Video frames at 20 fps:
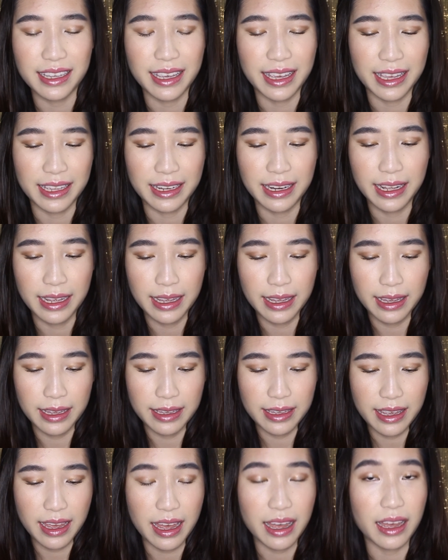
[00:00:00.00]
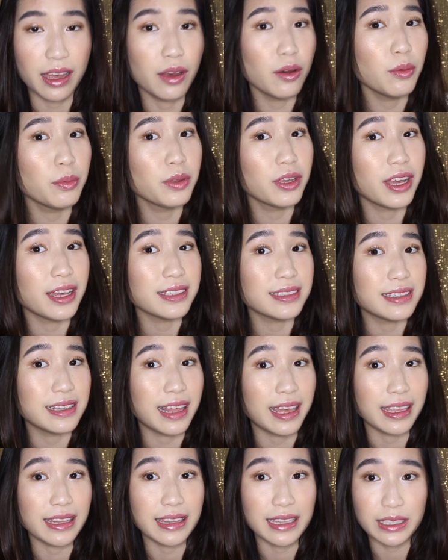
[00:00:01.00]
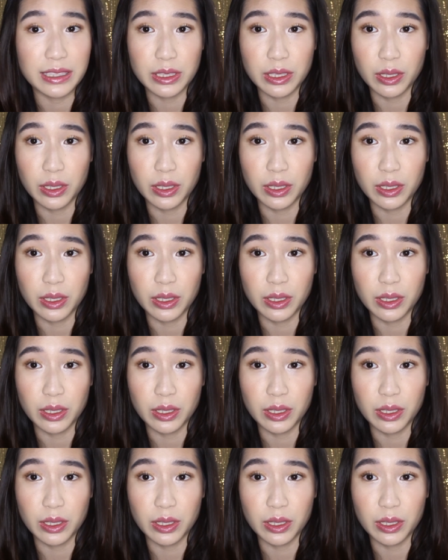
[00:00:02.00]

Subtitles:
and yeah, I hope you guys like this